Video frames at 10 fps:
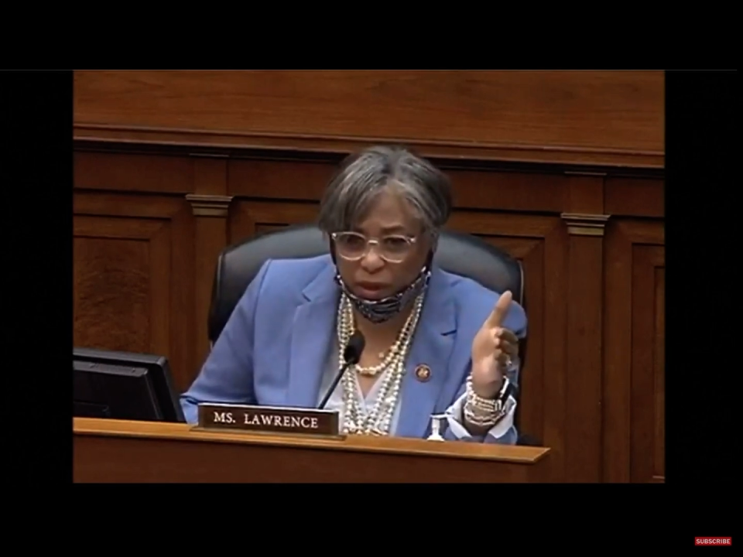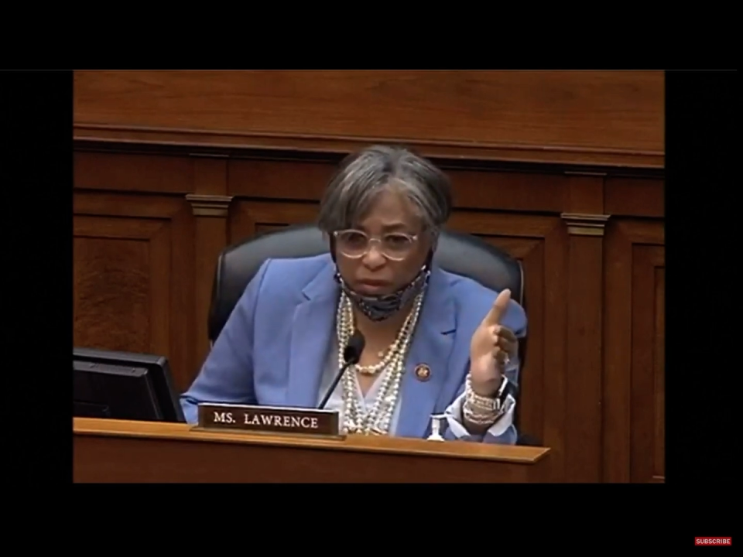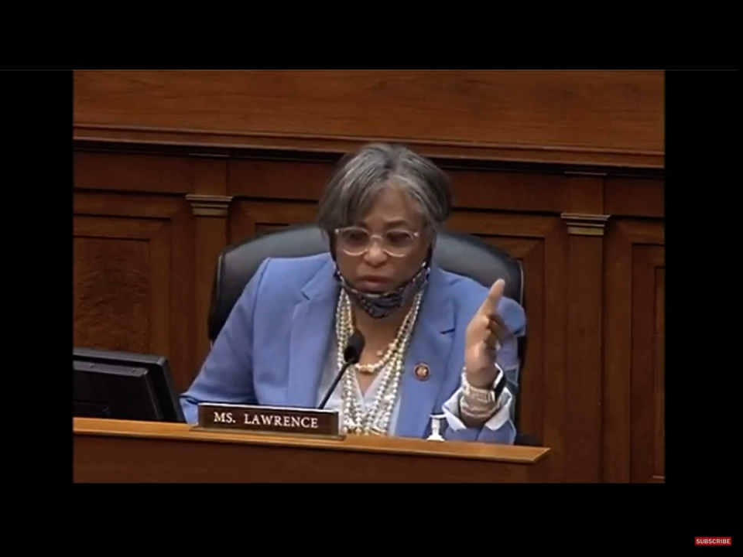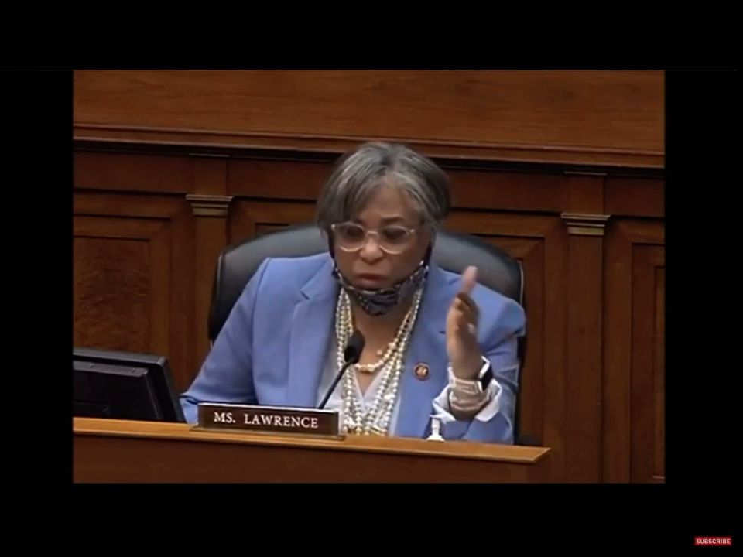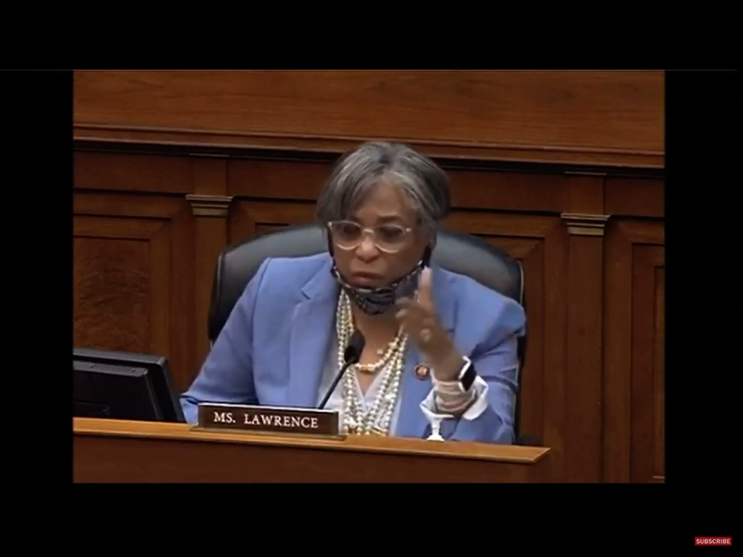
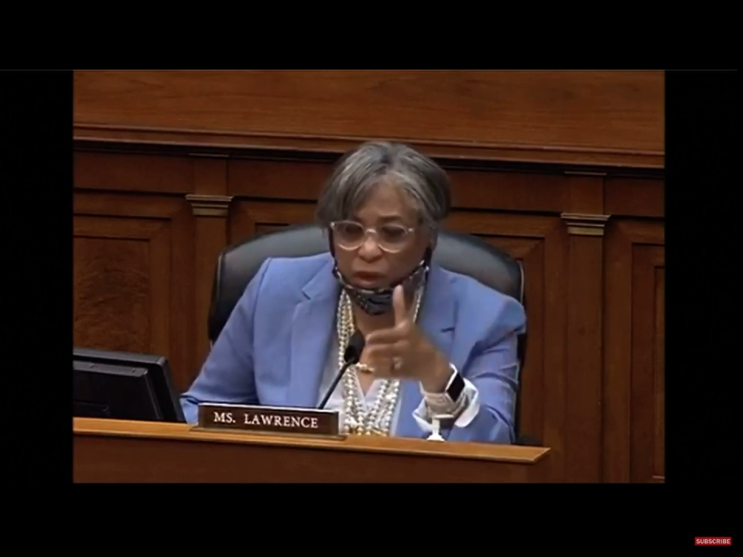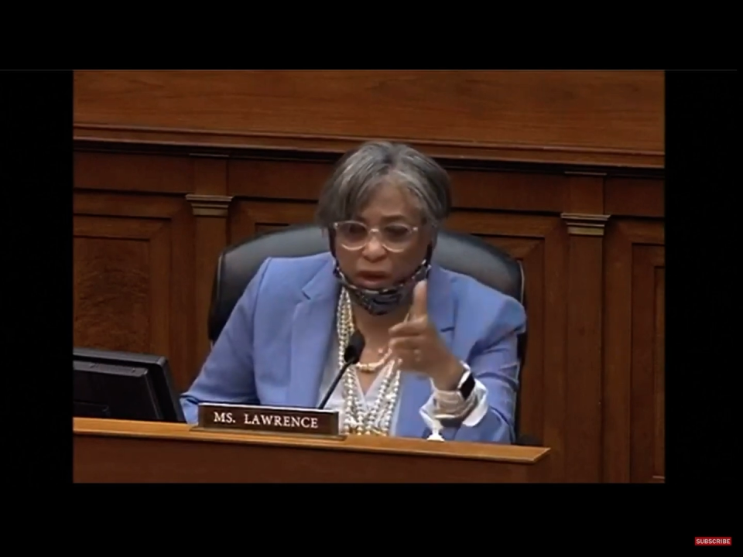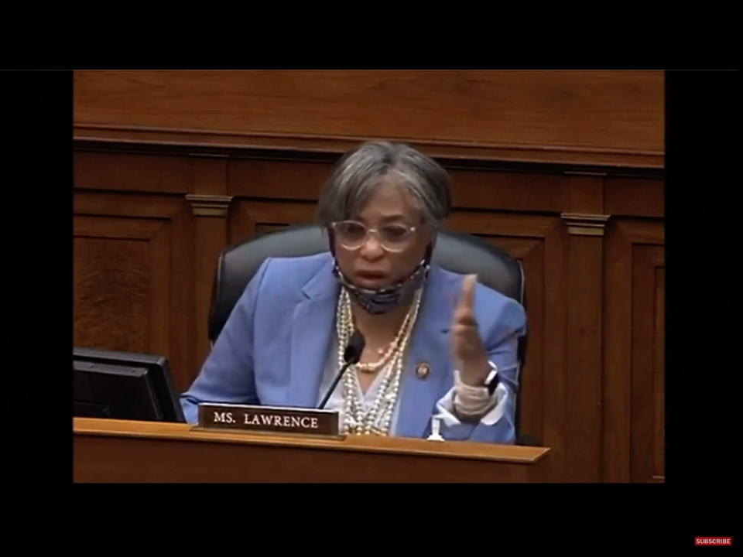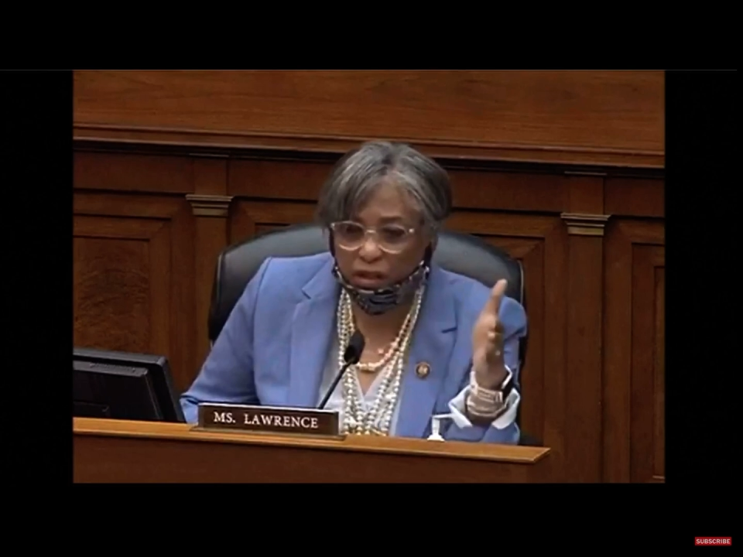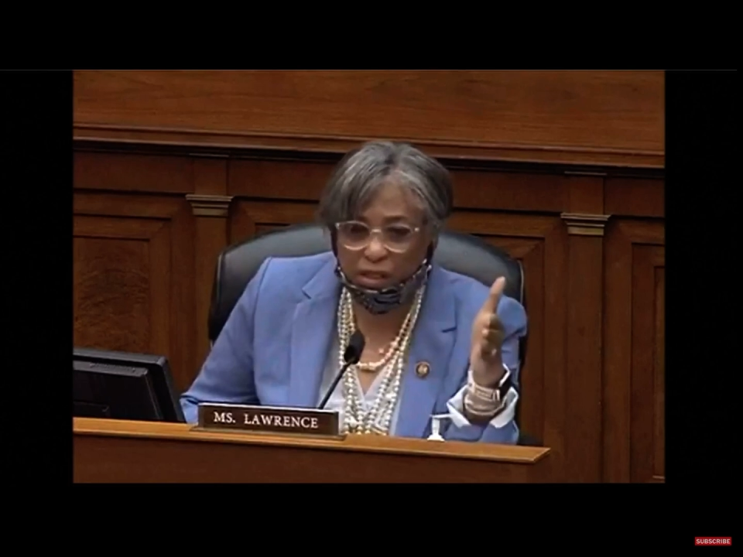So
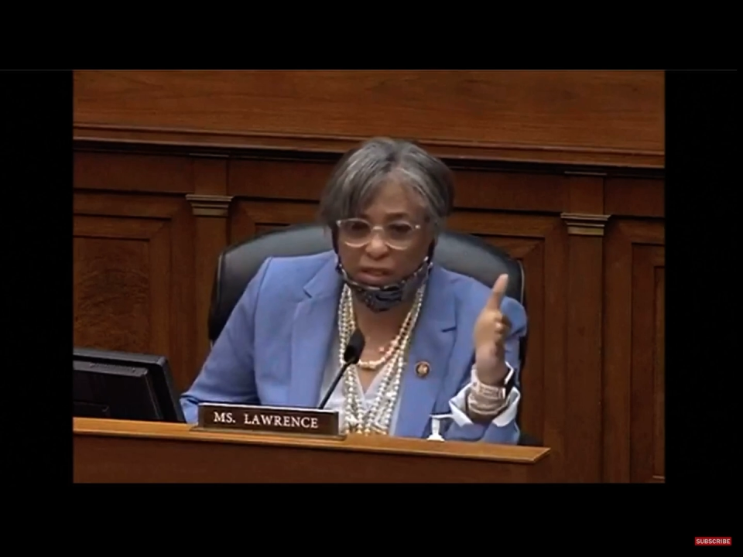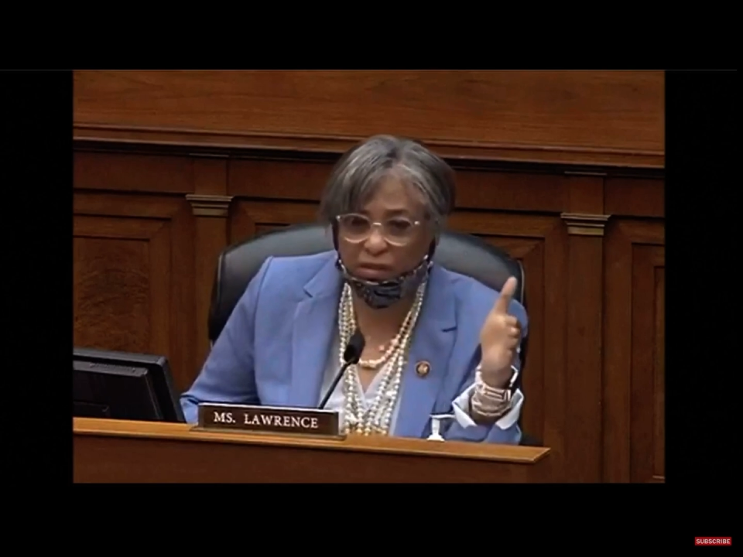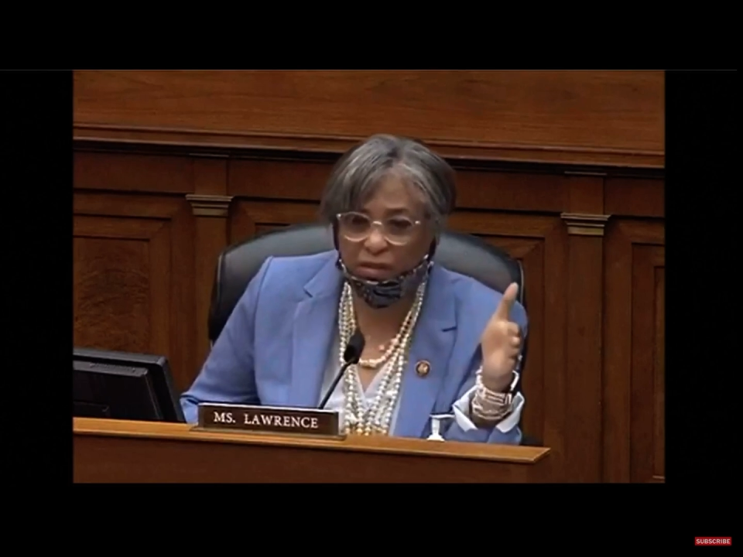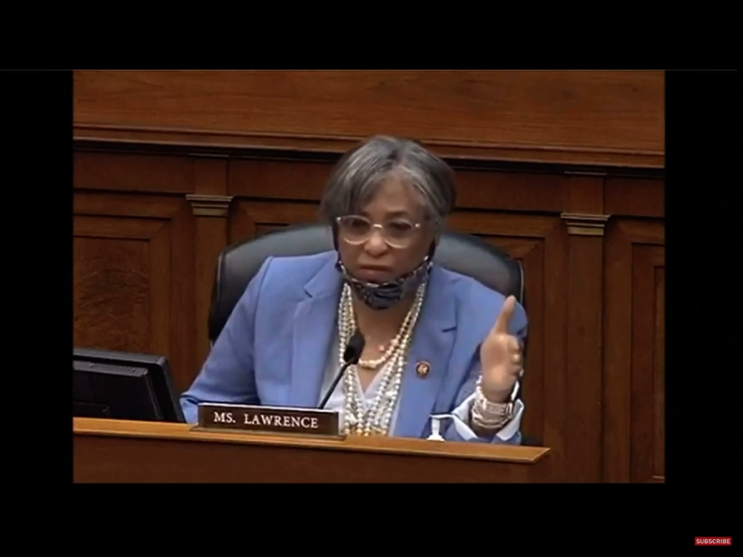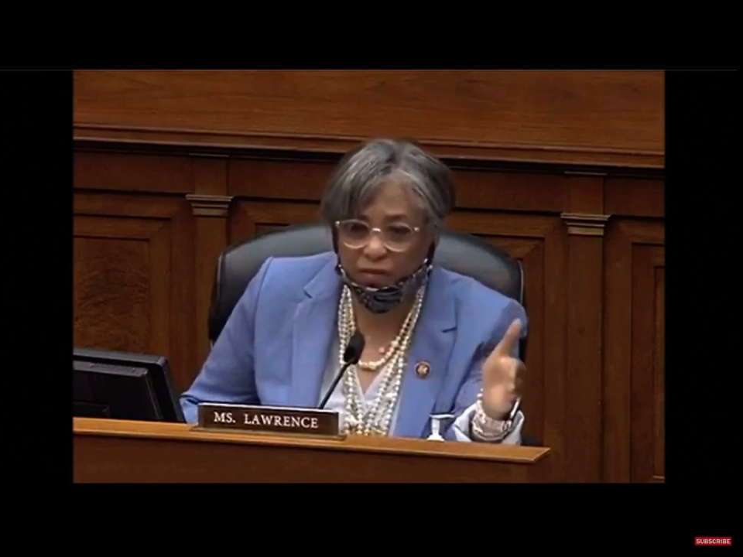regardless of
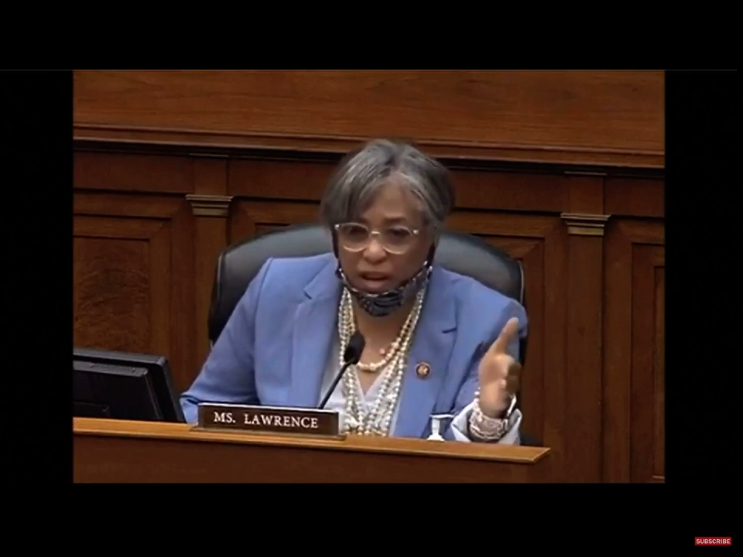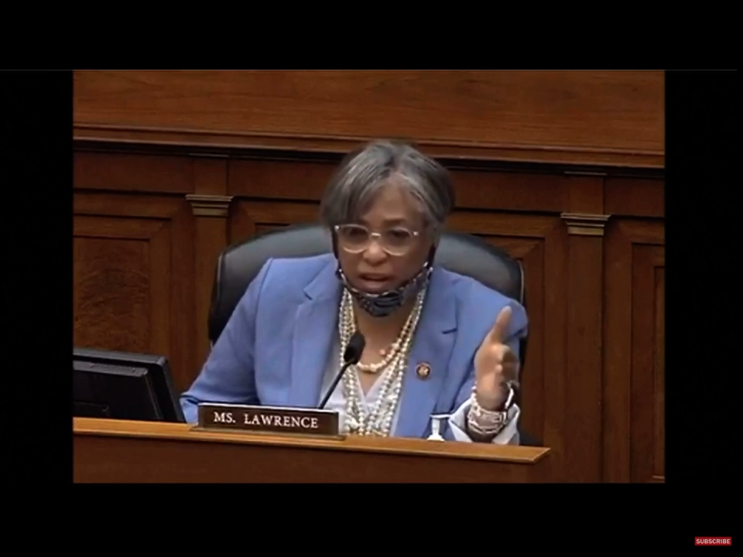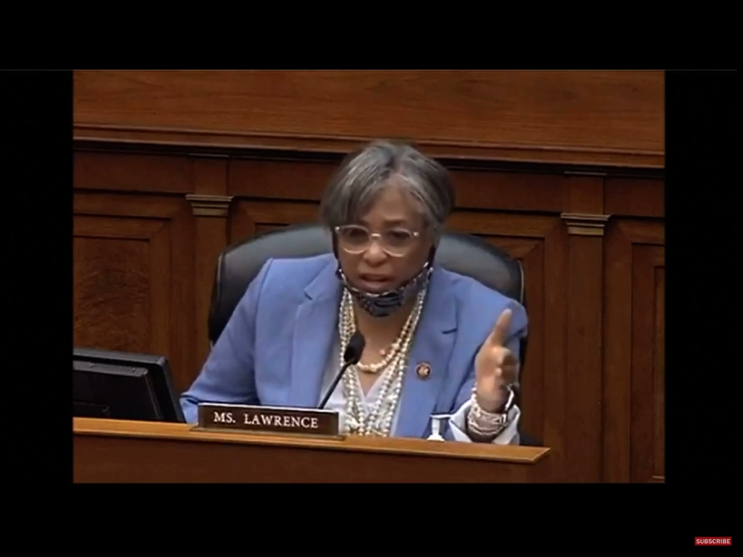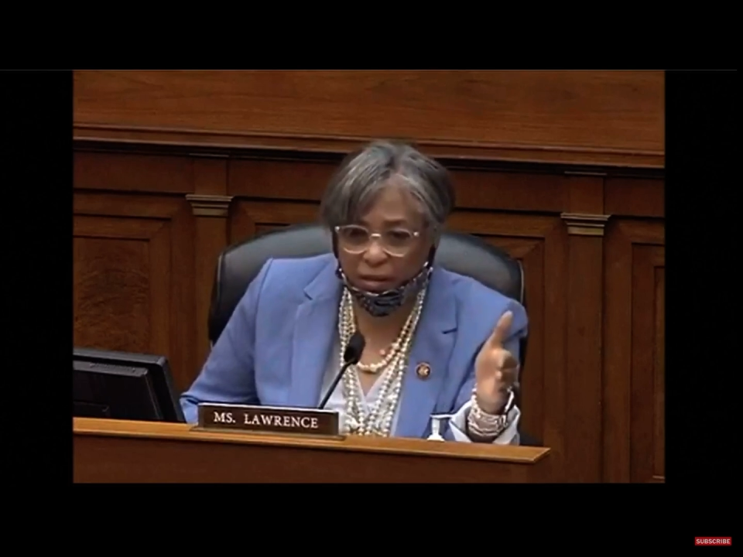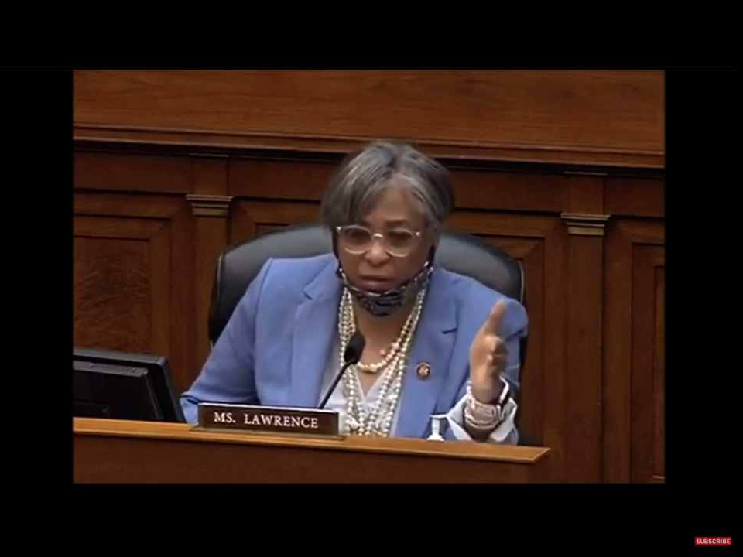the volume,